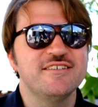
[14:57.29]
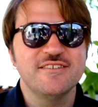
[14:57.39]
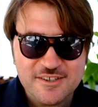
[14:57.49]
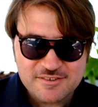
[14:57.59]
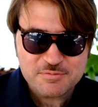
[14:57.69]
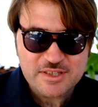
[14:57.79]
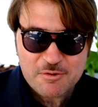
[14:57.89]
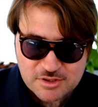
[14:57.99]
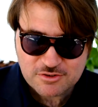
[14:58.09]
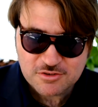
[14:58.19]
You know,
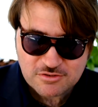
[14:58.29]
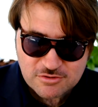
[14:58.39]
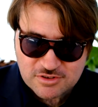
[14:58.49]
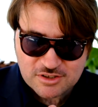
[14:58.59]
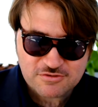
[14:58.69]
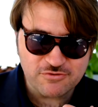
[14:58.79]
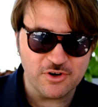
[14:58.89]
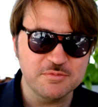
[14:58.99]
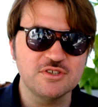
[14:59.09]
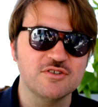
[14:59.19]
they want to
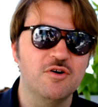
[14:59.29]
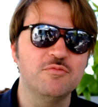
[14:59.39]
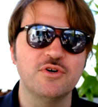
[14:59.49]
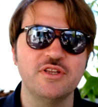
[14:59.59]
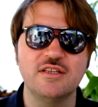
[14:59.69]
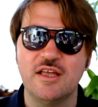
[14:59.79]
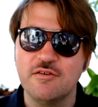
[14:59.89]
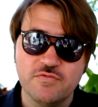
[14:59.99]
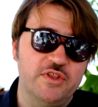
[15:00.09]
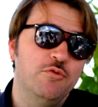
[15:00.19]
transform his own body.
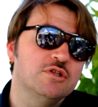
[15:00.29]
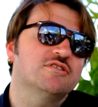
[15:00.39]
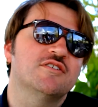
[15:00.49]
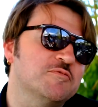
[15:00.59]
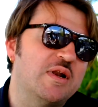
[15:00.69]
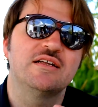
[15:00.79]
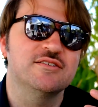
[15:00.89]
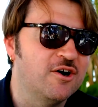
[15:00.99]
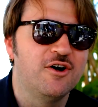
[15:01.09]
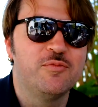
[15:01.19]
They will transplant the